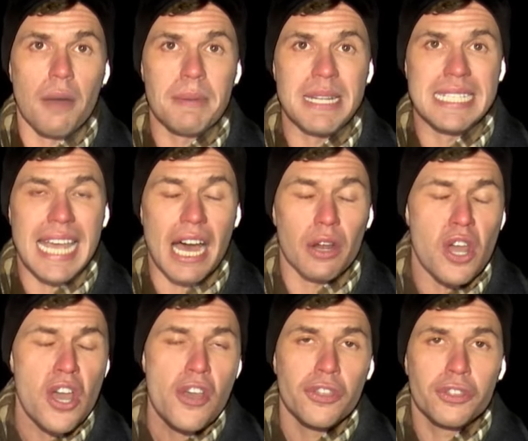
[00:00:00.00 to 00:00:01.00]
up and
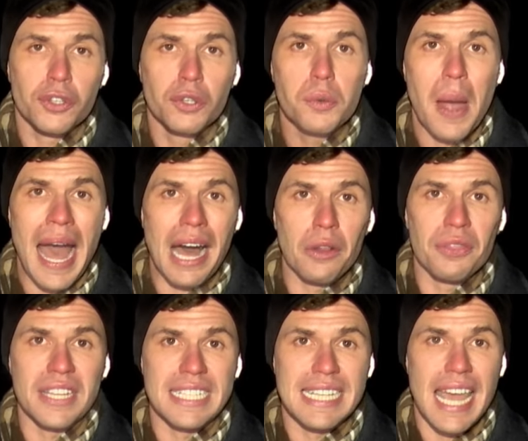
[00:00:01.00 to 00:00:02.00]
down
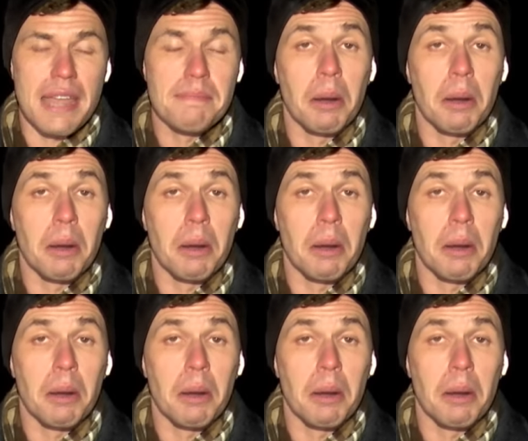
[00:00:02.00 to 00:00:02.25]
throughout the day.